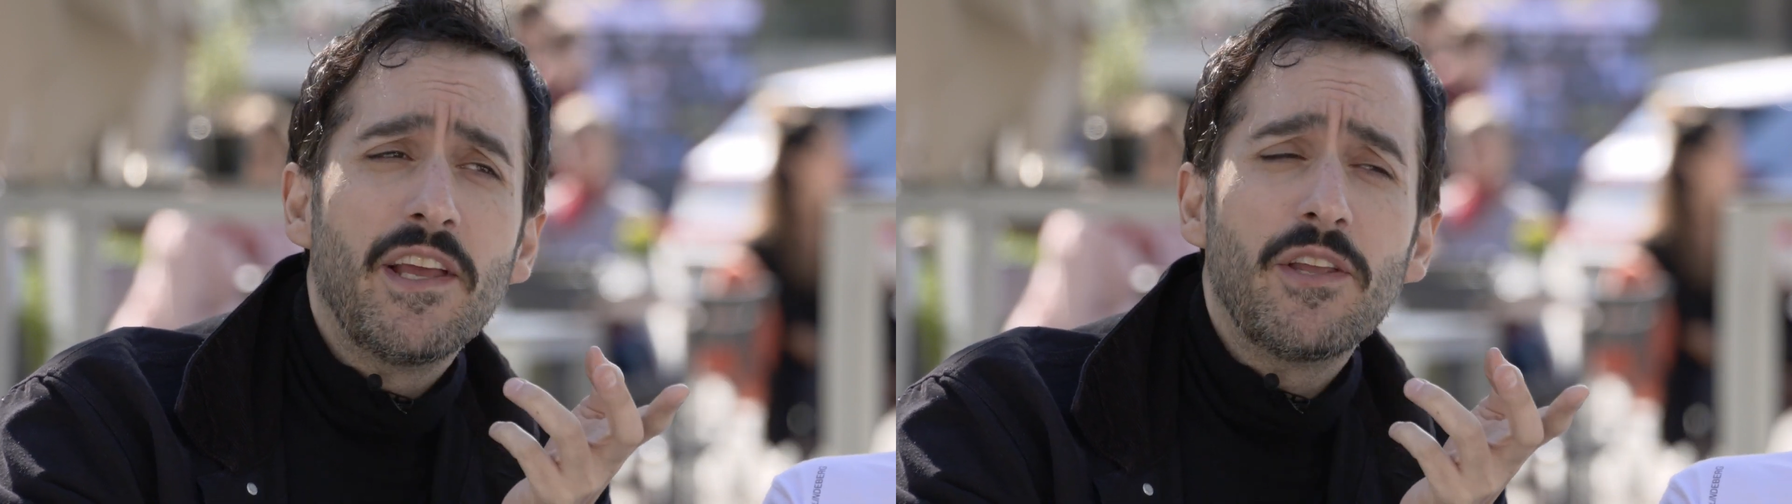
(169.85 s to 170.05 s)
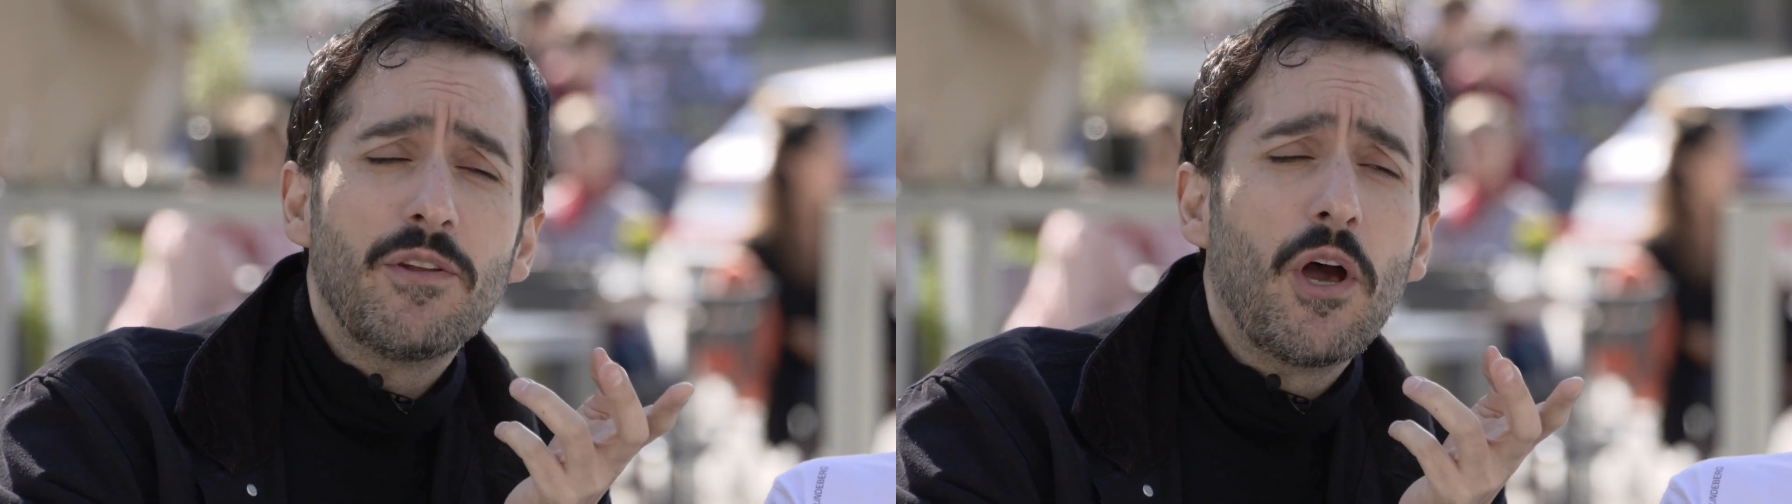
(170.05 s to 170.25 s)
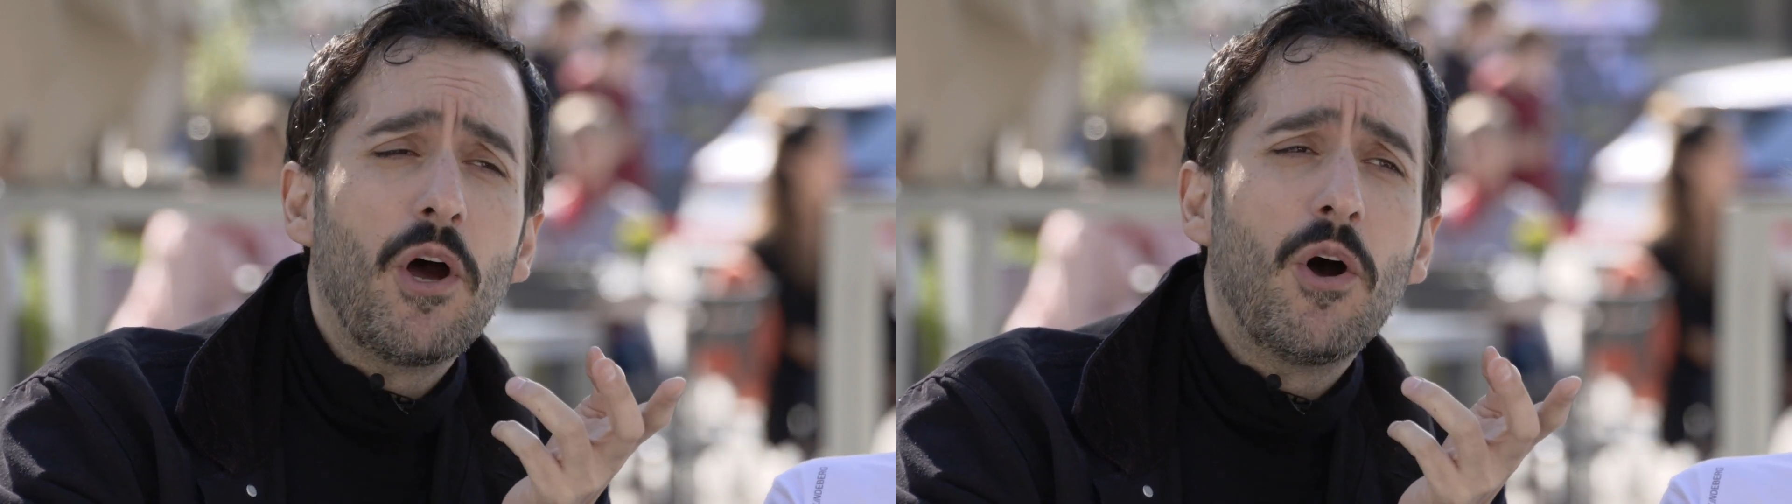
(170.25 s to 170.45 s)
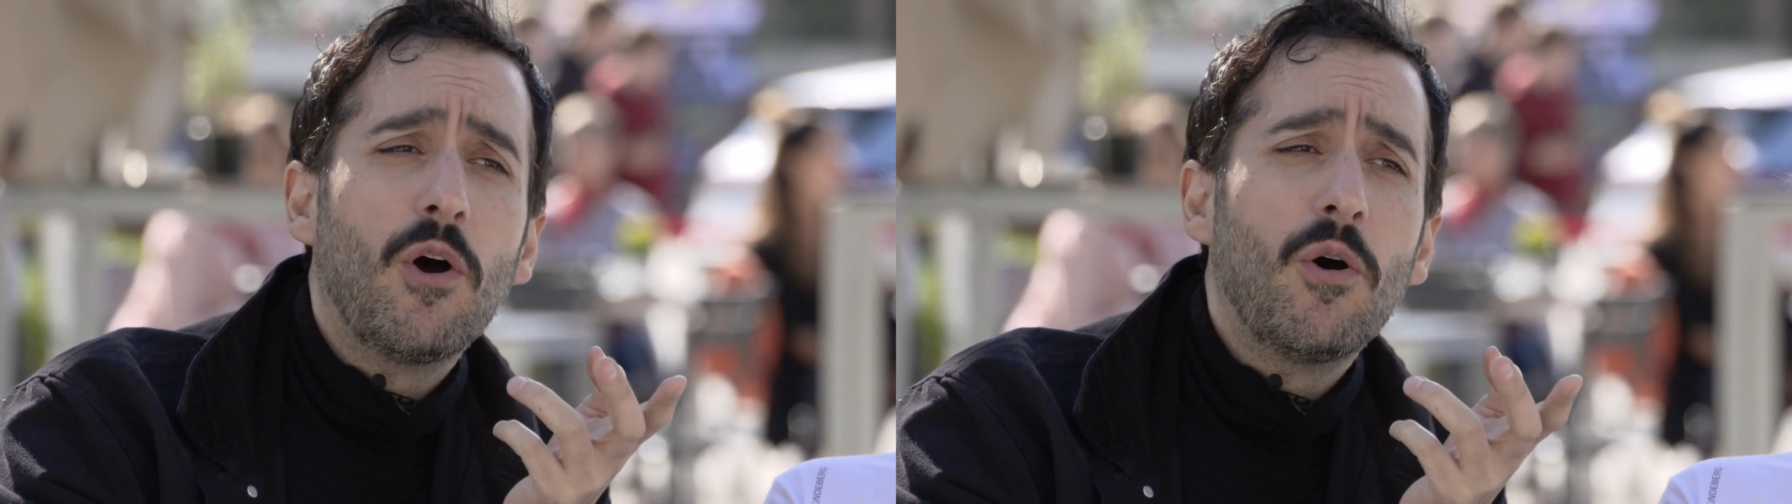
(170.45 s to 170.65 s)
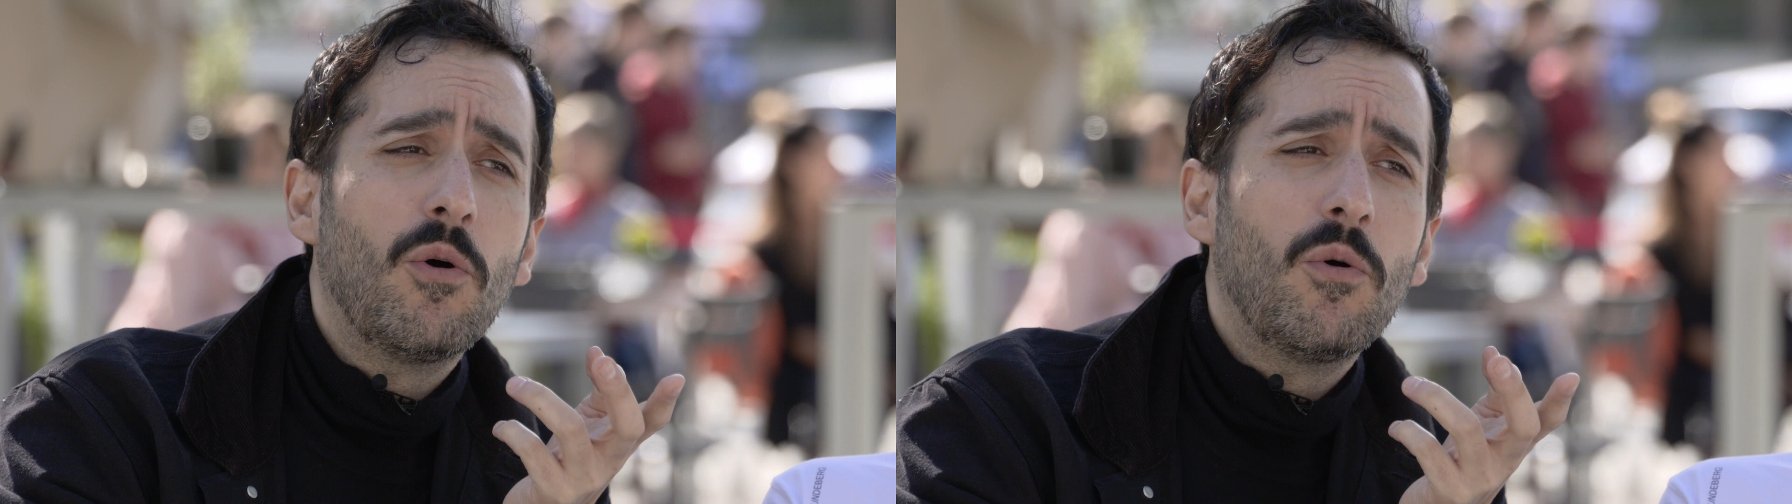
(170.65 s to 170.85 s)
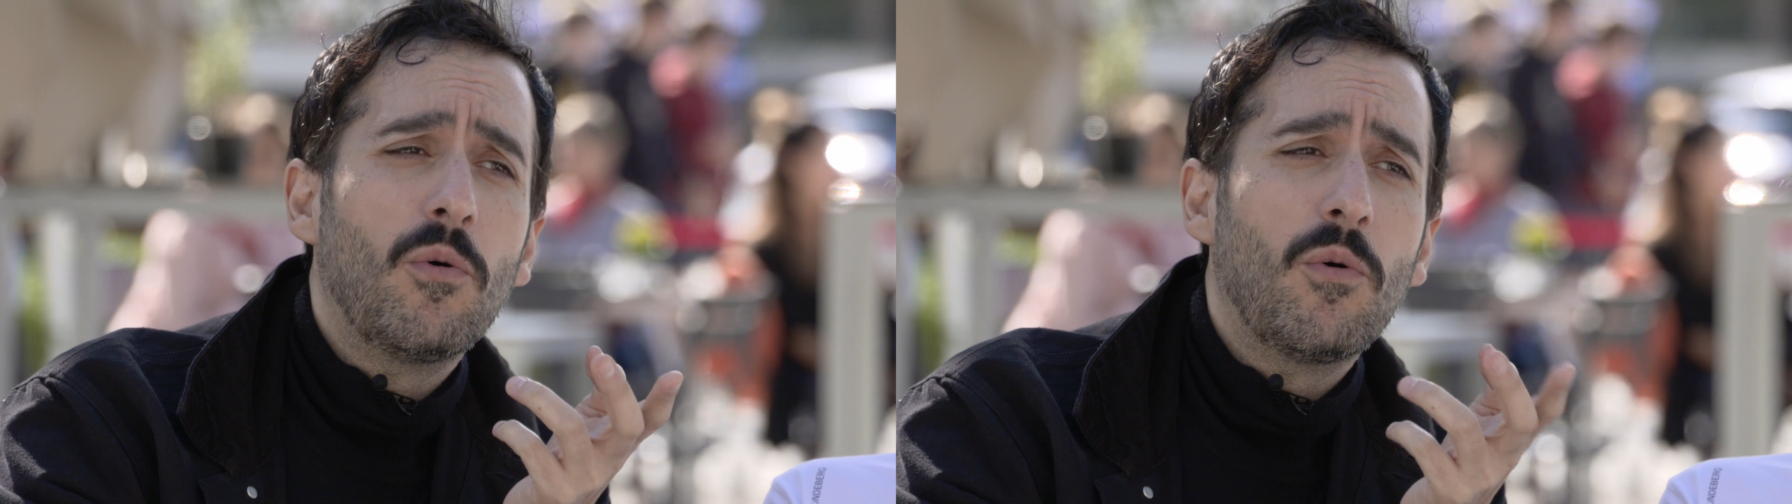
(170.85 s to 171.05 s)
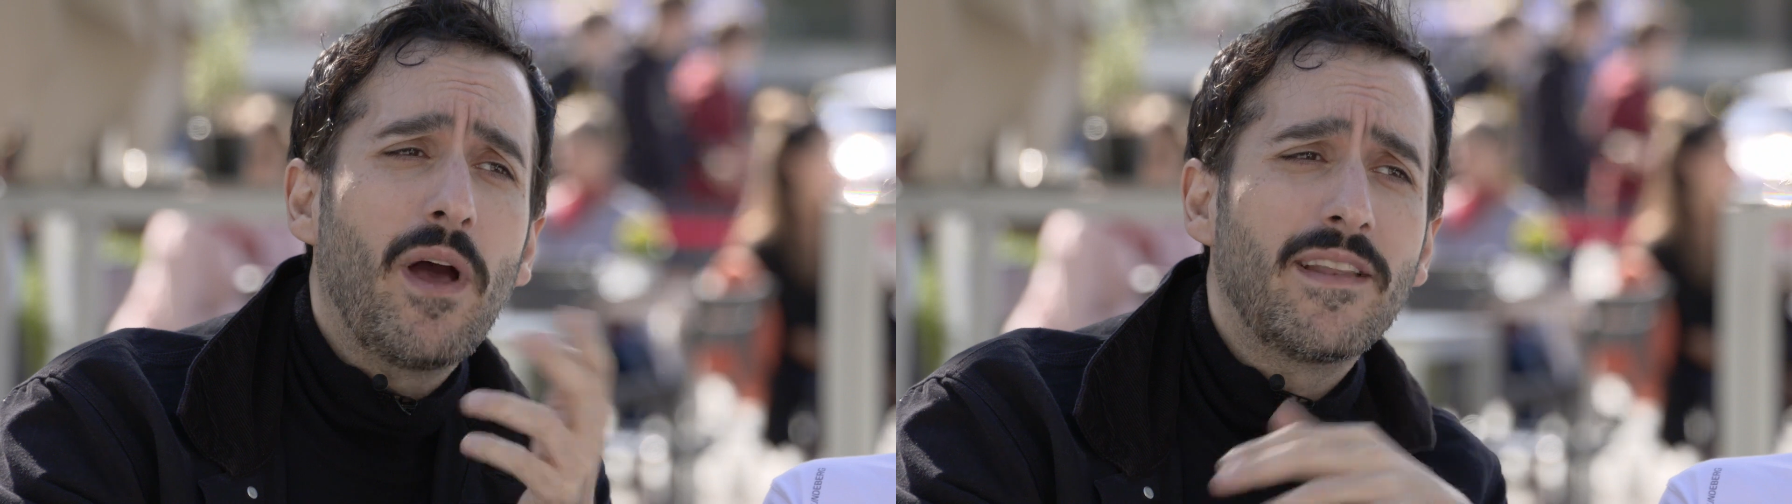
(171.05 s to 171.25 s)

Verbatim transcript: you know,